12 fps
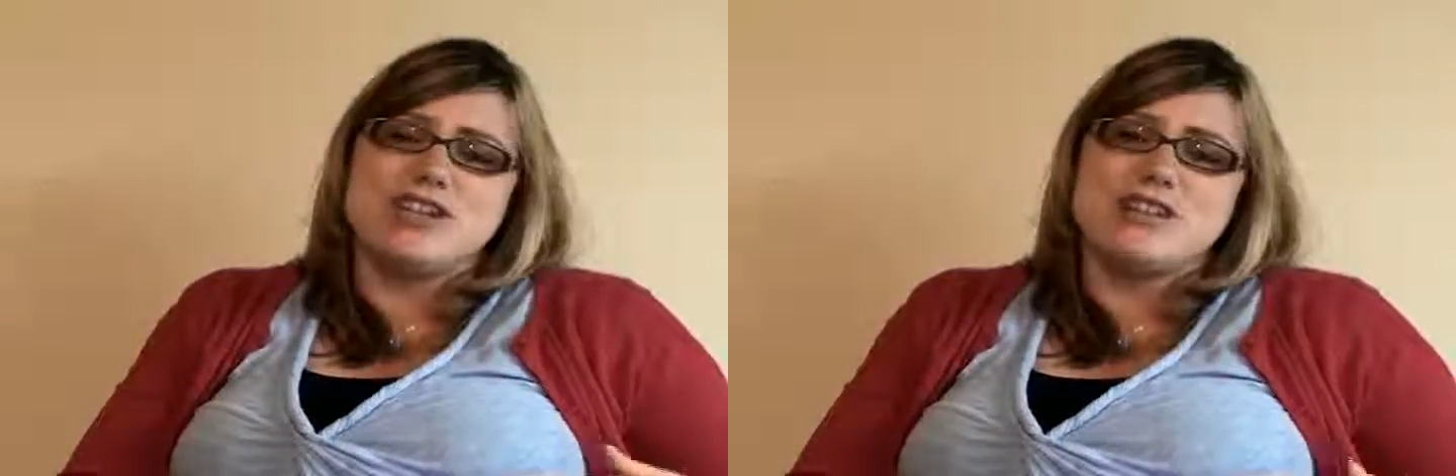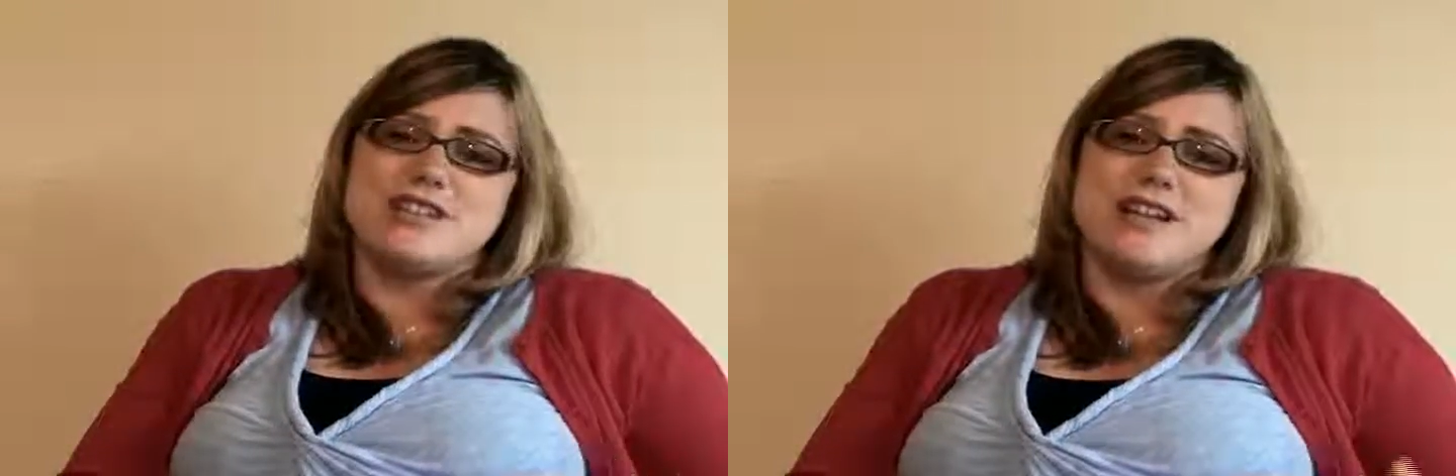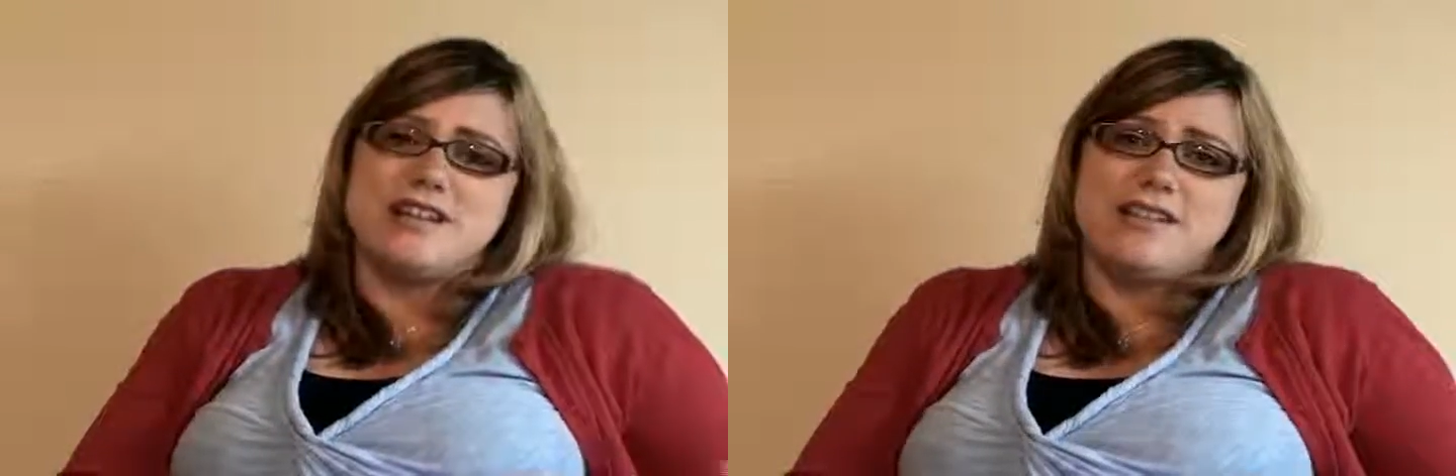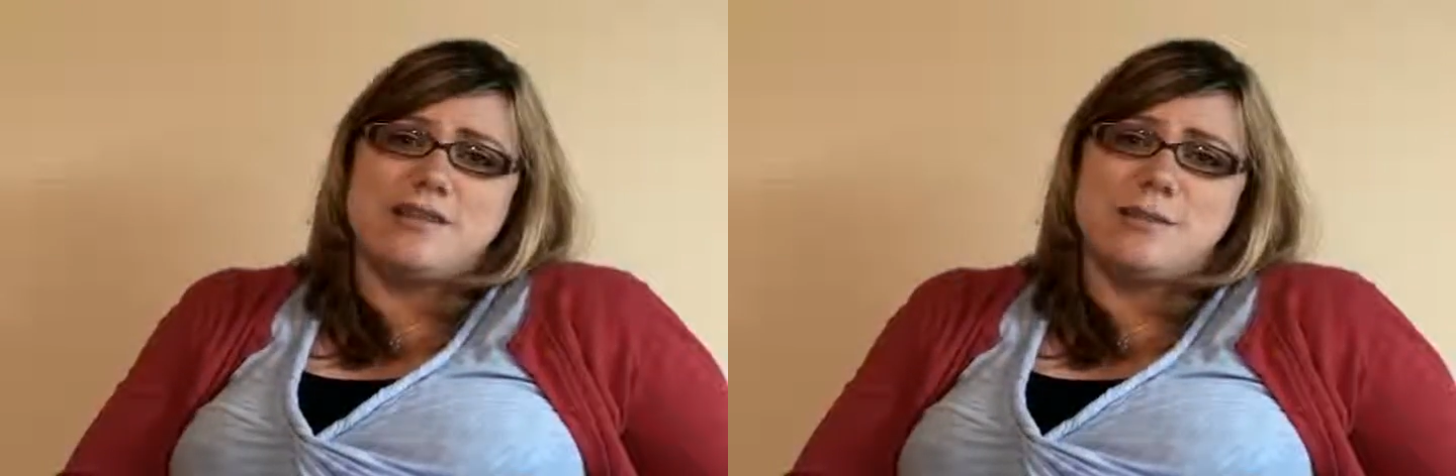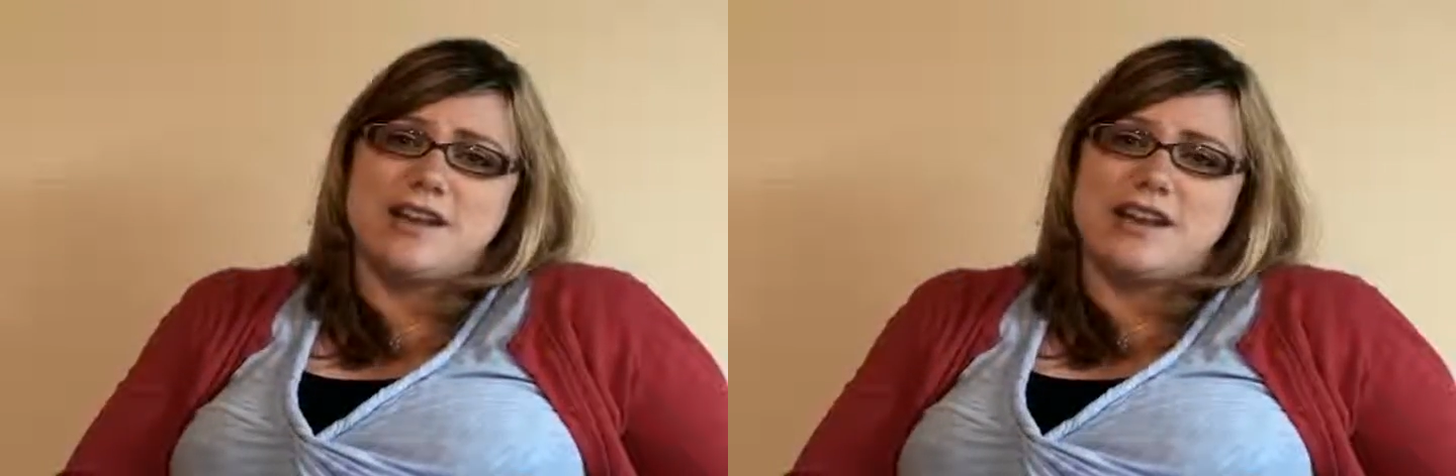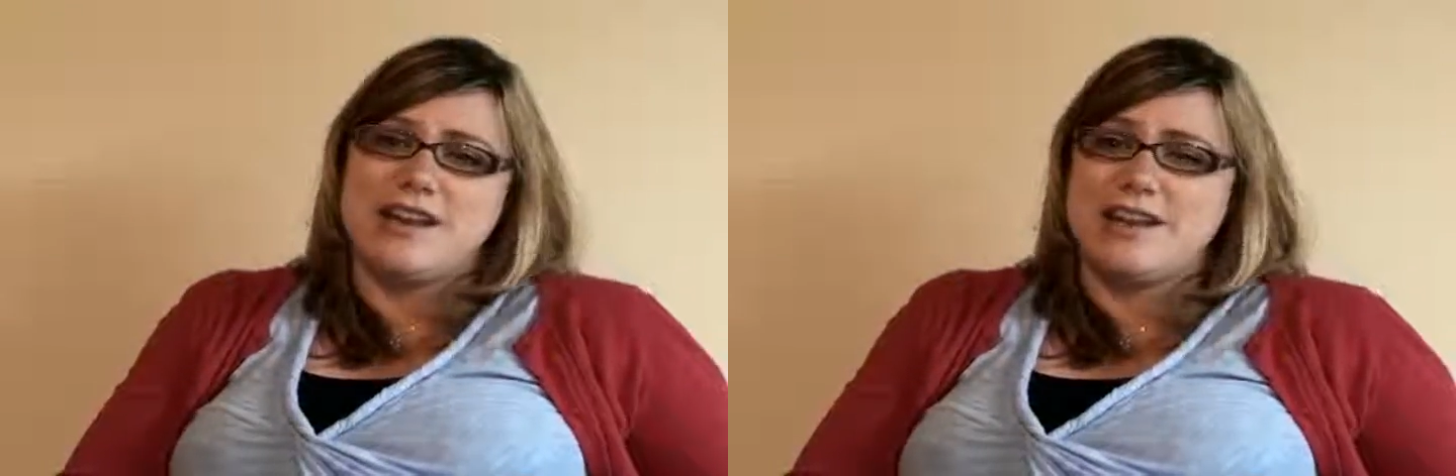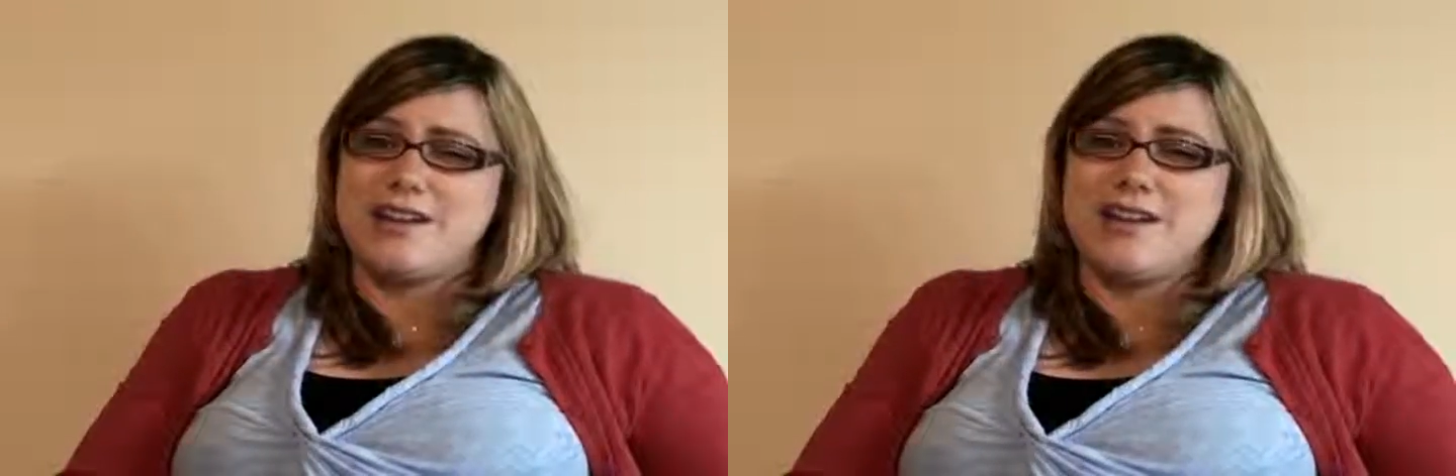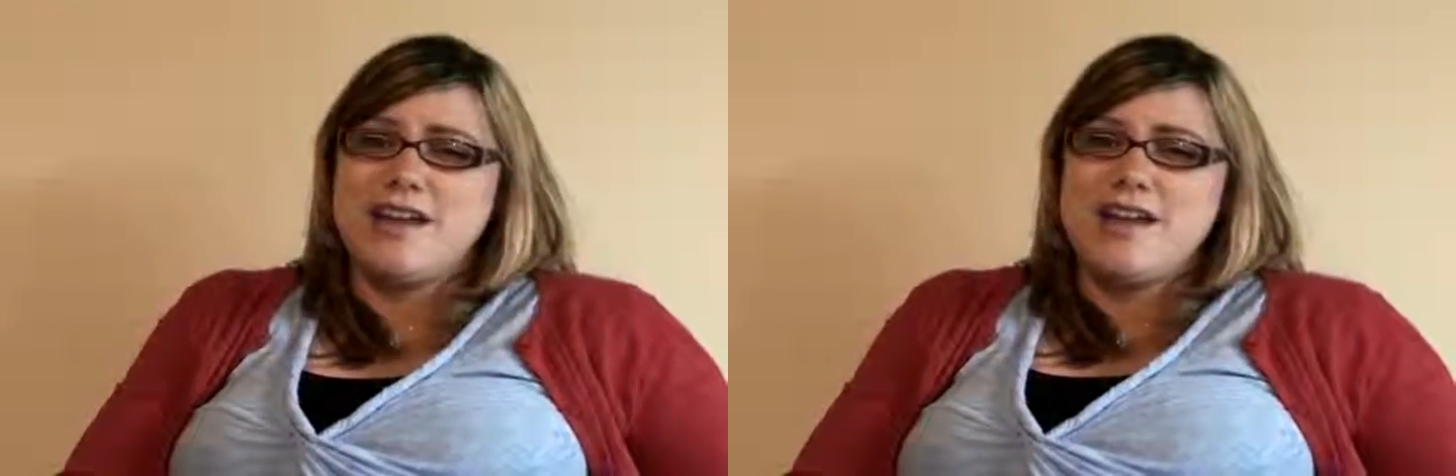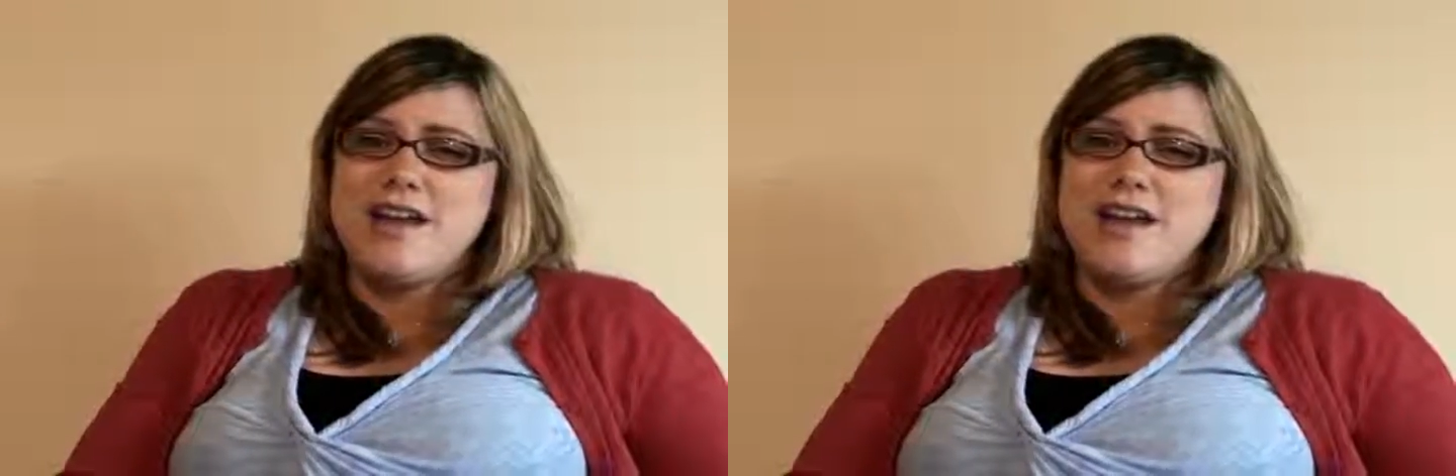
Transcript: just in the beginning,